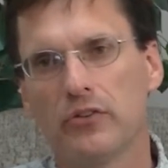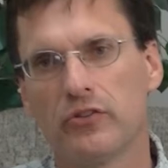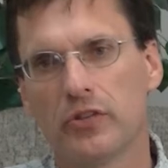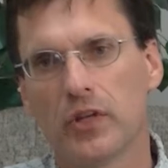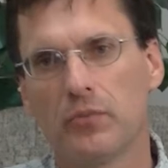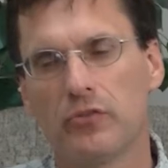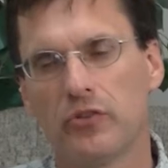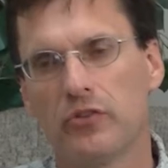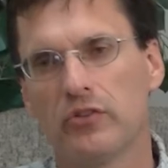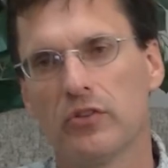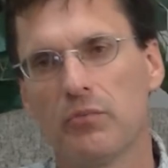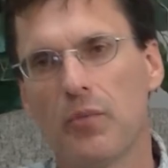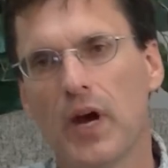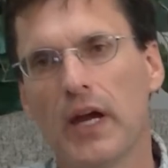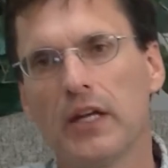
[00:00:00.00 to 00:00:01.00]
assumptions
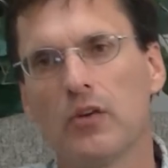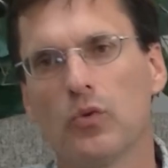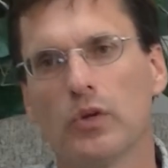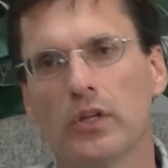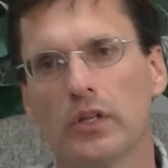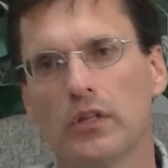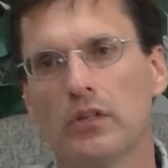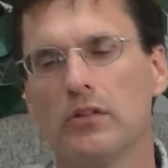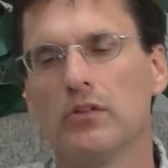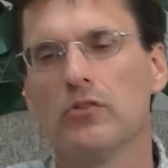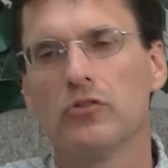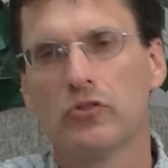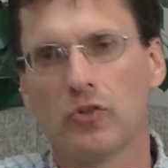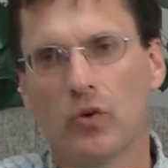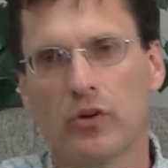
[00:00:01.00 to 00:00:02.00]
and mind reading and
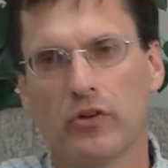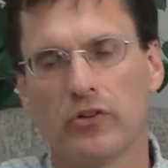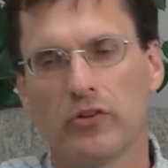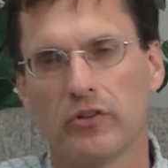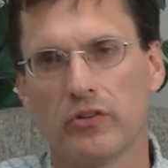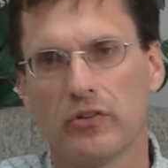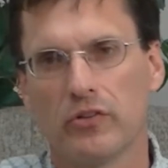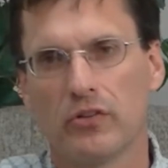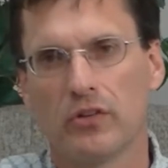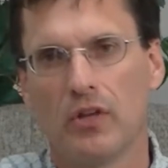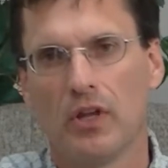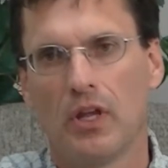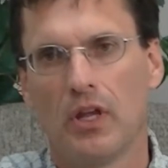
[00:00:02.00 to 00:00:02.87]
distortions.